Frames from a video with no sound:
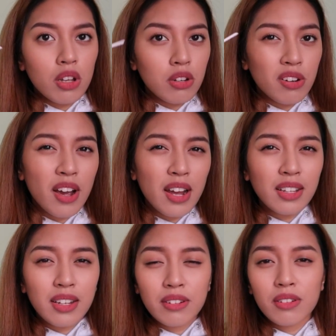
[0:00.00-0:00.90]
Your
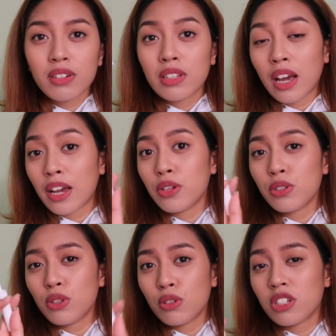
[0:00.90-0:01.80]
eyeliner, I
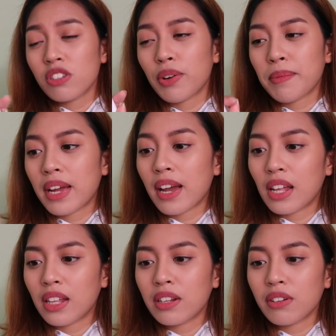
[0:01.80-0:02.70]
used to use this for my
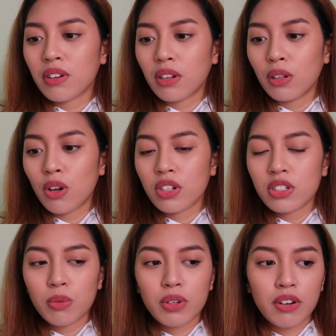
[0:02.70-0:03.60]
eyeliner a
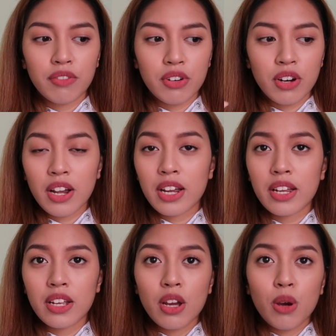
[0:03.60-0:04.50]
lot whenever
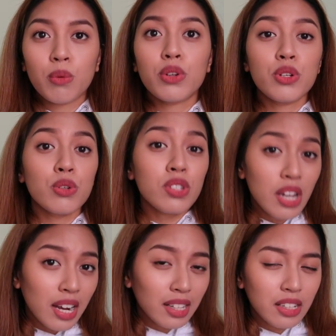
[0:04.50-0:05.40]
I would use
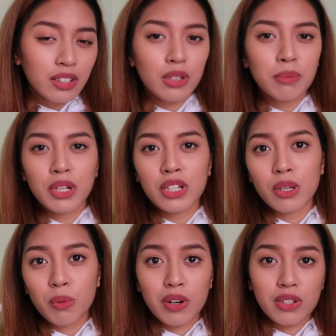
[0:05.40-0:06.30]
eyeliner because
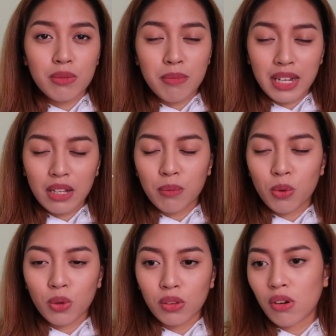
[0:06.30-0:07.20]
I wanted to make it
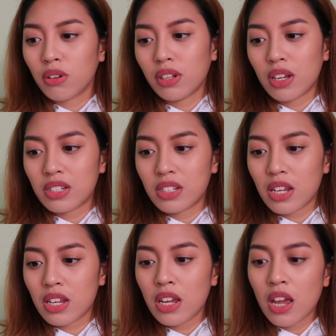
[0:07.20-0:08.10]
more long
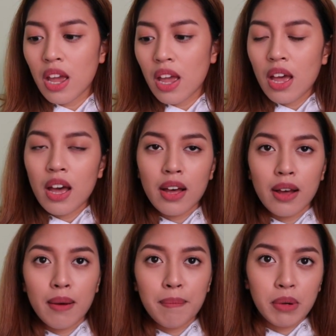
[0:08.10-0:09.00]
lasting.
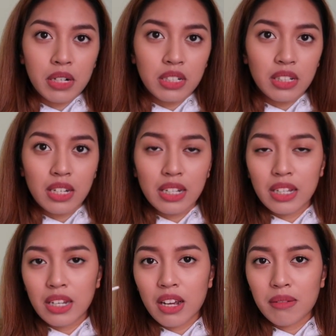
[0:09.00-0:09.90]
But
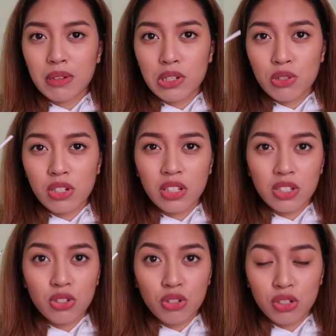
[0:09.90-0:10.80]
lately I've been using
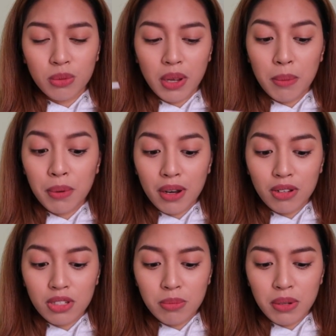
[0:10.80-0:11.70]
this just on my
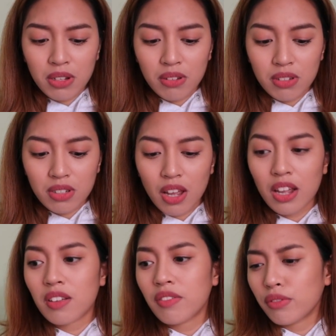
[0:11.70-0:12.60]
brows because
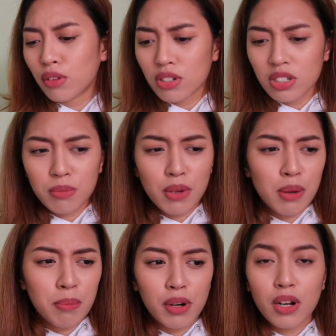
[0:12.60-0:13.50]
I've lost
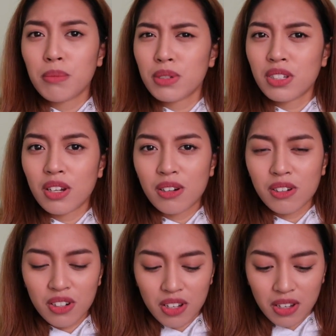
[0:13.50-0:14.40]
my brow
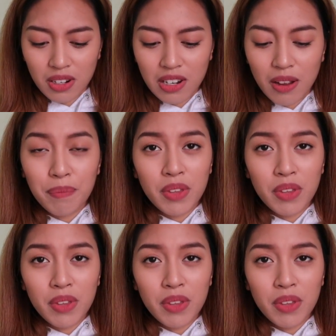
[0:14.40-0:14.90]
mascara, and